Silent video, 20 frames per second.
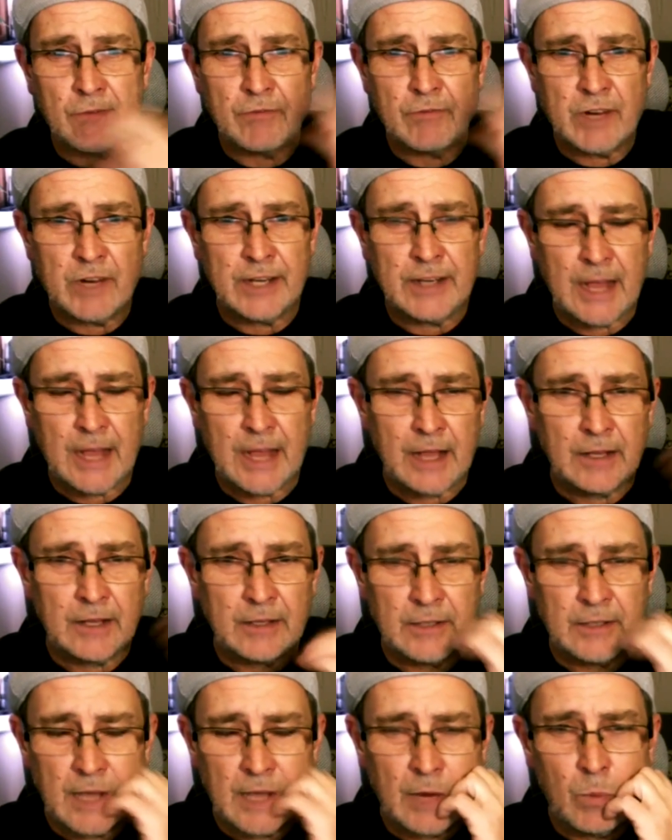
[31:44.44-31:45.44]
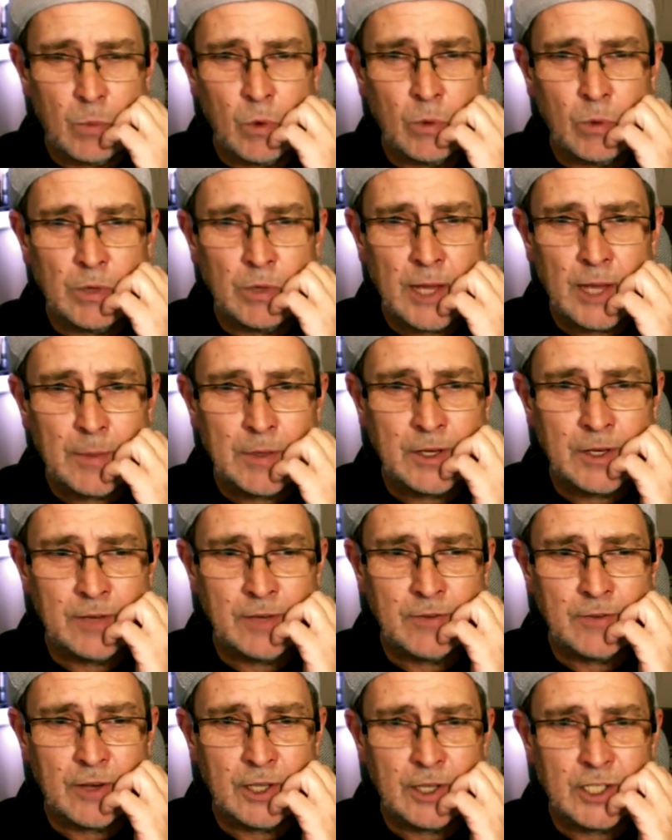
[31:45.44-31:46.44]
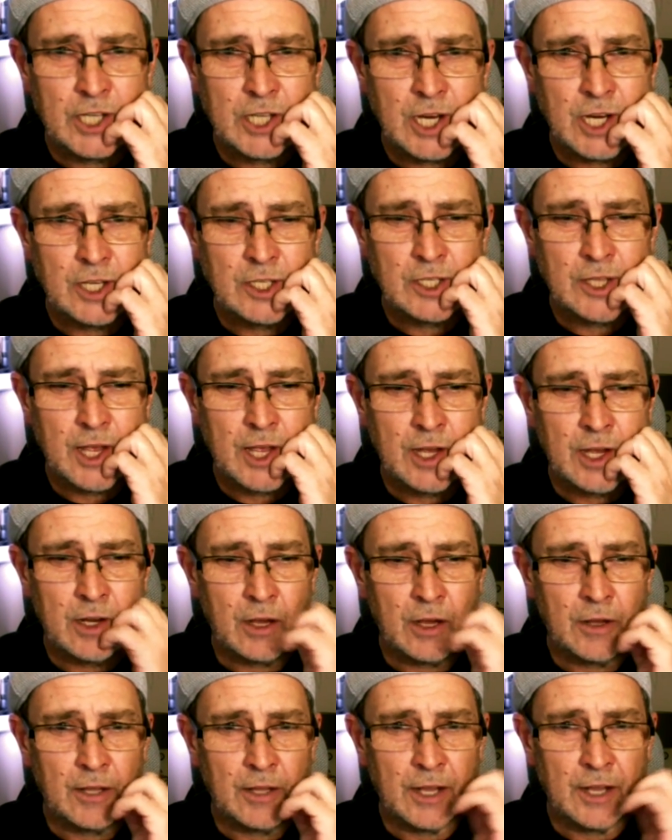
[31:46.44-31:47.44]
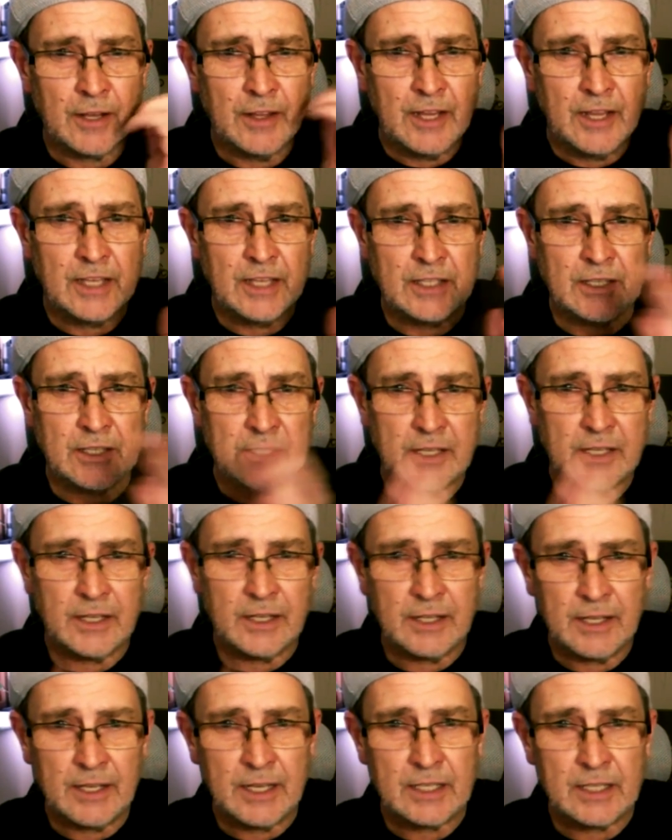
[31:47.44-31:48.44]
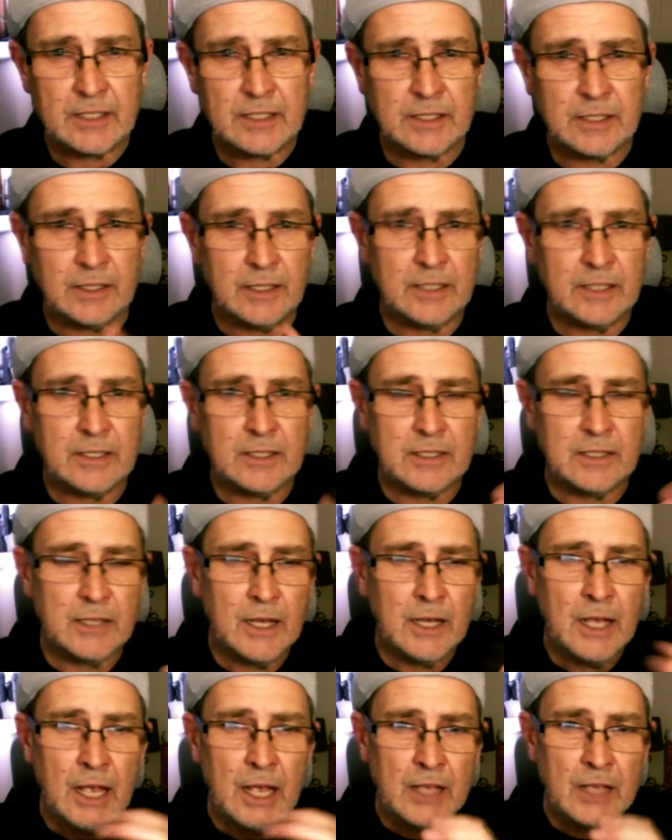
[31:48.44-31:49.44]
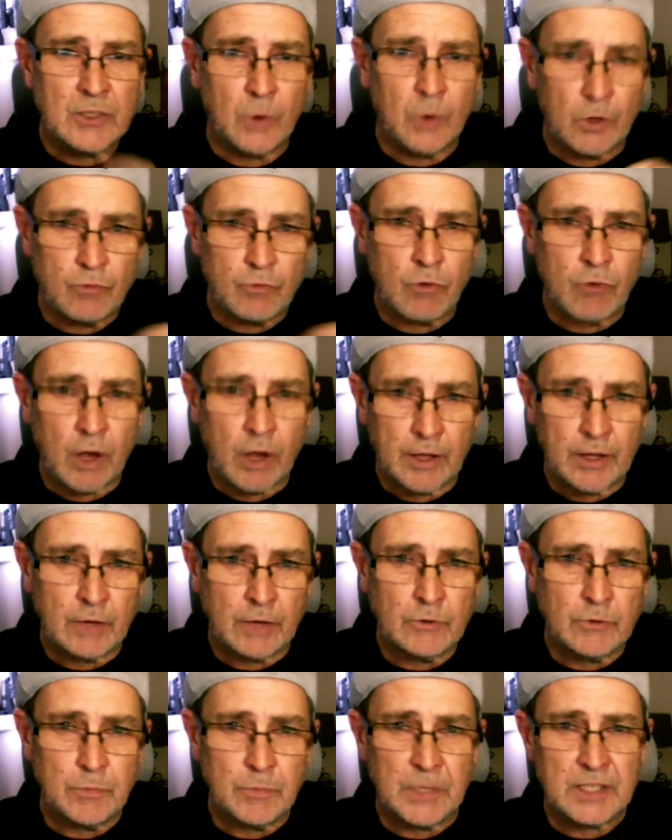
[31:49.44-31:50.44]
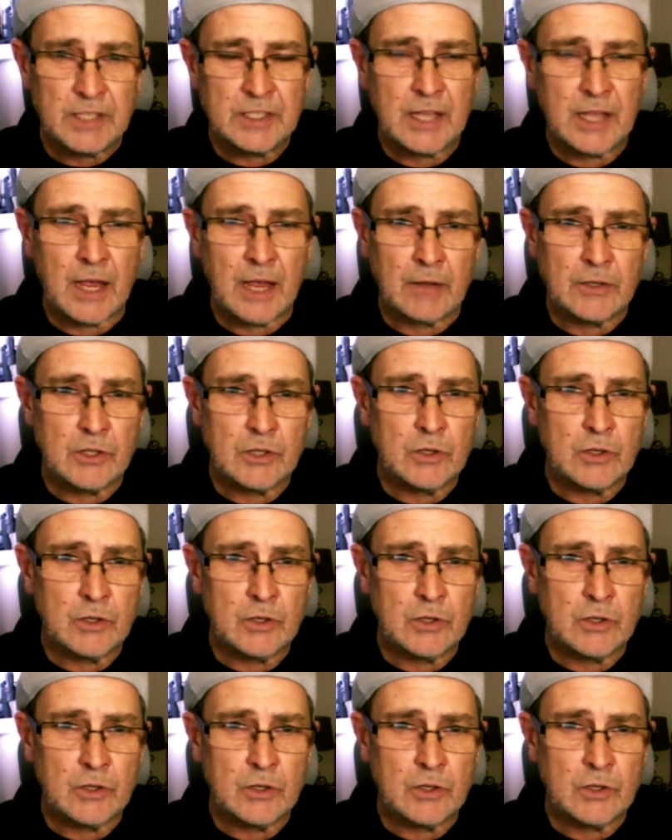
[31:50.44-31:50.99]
I've written that. Now, what would happen if I changed that and I'd done this instead of this and this is? So I'd write those bits down